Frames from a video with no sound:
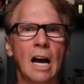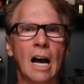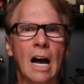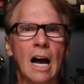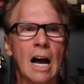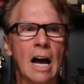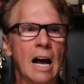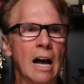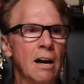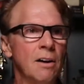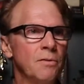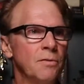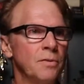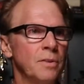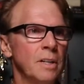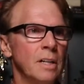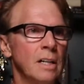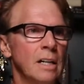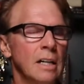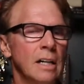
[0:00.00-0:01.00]

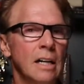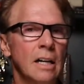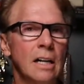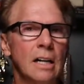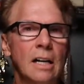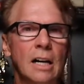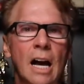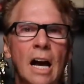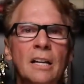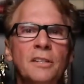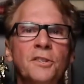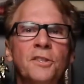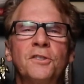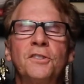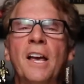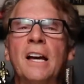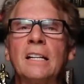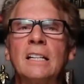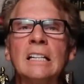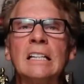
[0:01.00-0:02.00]
of
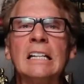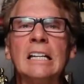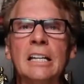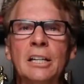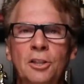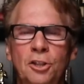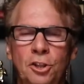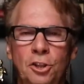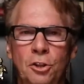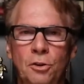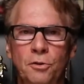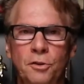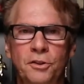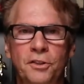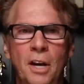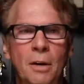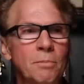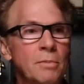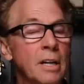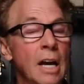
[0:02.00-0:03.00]
unsettling issue,
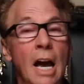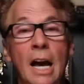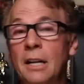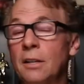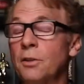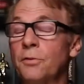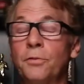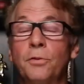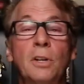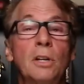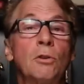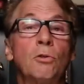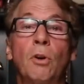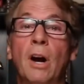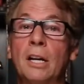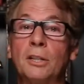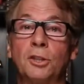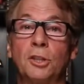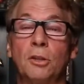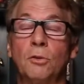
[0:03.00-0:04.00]
some kind of
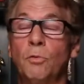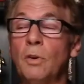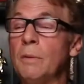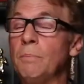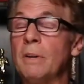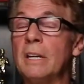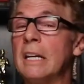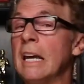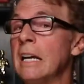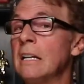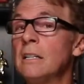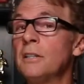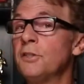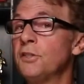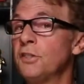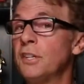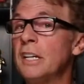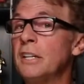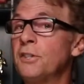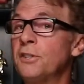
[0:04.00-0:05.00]
regression. We begin to
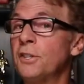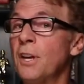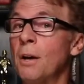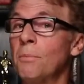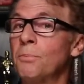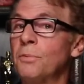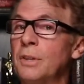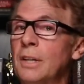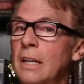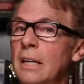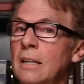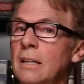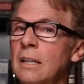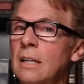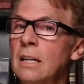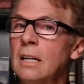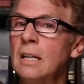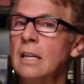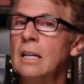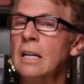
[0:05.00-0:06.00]
see
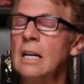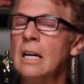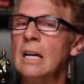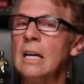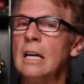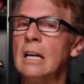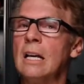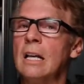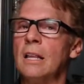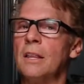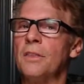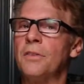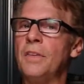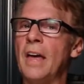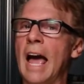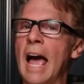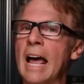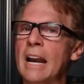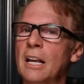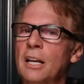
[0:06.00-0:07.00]
something
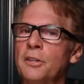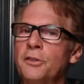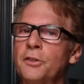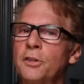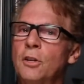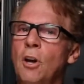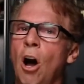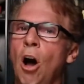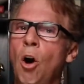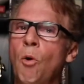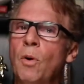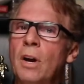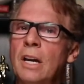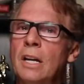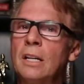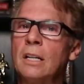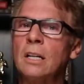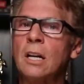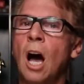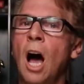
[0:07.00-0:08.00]
that is
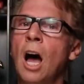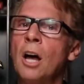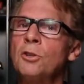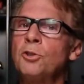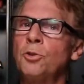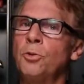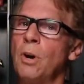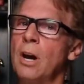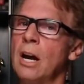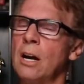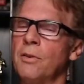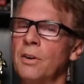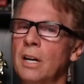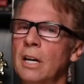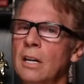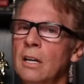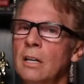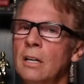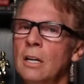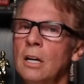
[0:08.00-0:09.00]
going
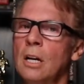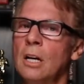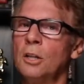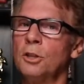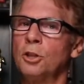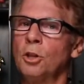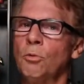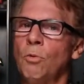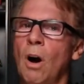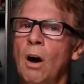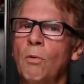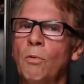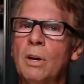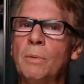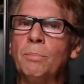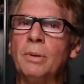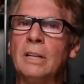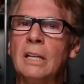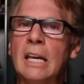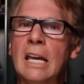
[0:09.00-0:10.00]
contrary to what
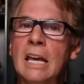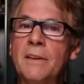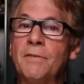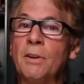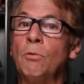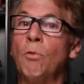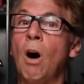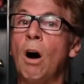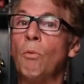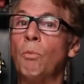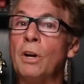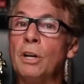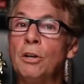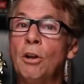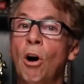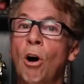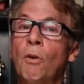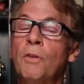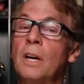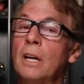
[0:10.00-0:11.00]
we believe and what we
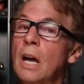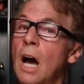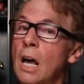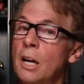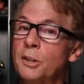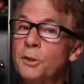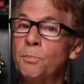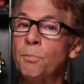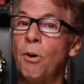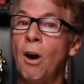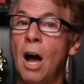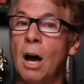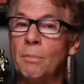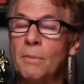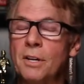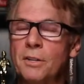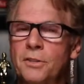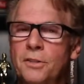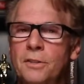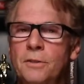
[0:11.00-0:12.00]
know that God has
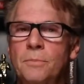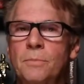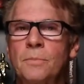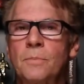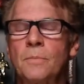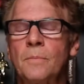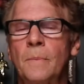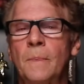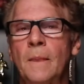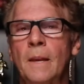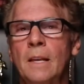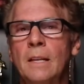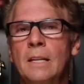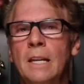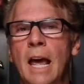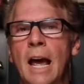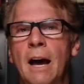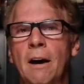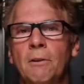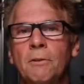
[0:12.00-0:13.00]
promised.
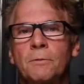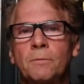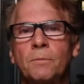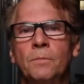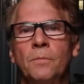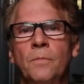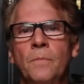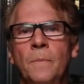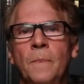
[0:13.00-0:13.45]
Now,